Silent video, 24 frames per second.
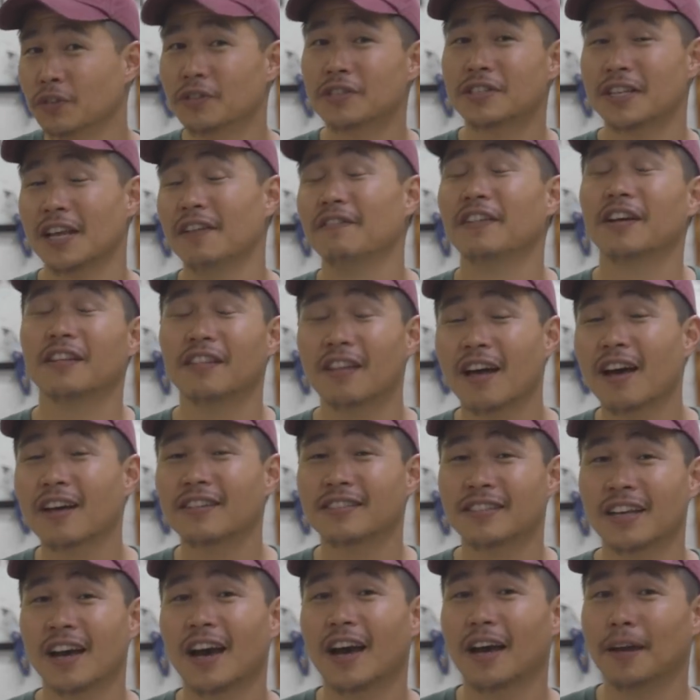you're saving a lot
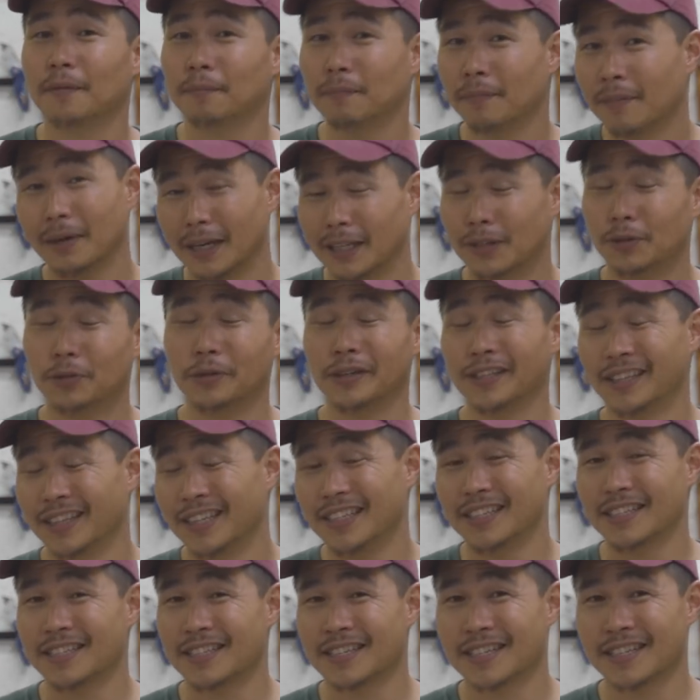of time by doing
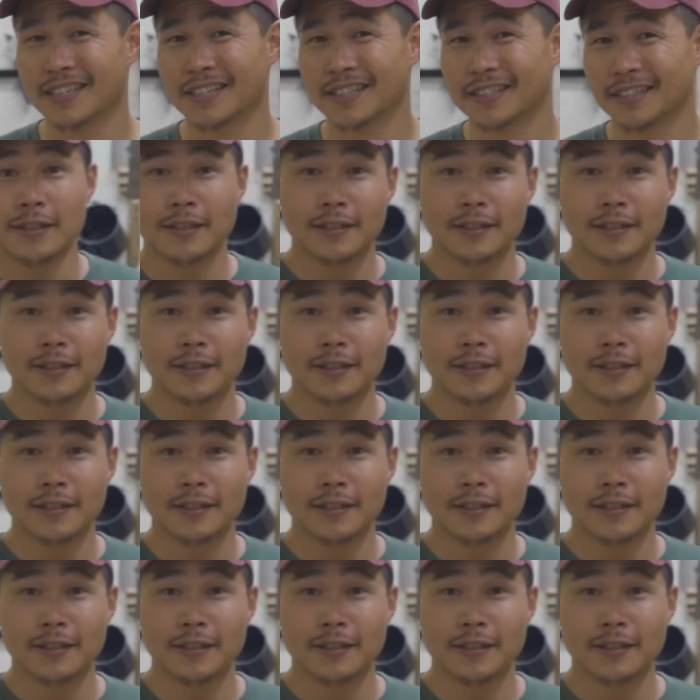this.